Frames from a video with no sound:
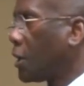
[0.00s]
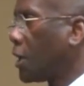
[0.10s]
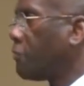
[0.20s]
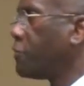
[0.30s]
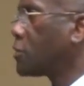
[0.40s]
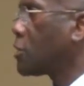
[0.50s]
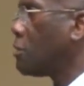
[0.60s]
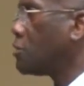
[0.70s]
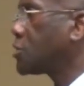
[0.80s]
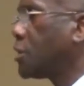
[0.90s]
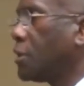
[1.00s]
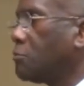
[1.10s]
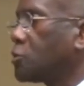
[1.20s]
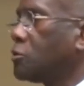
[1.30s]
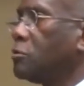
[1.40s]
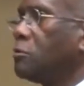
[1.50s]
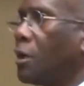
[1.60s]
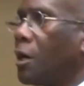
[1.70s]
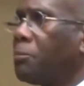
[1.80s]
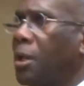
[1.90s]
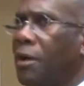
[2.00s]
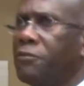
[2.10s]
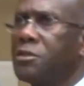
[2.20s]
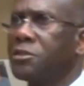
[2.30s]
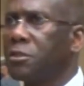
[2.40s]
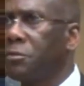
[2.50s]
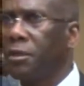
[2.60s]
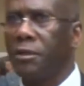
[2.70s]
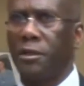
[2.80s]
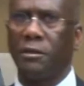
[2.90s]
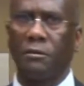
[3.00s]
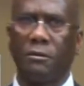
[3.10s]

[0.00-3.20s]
have encouraged him to apply for disability.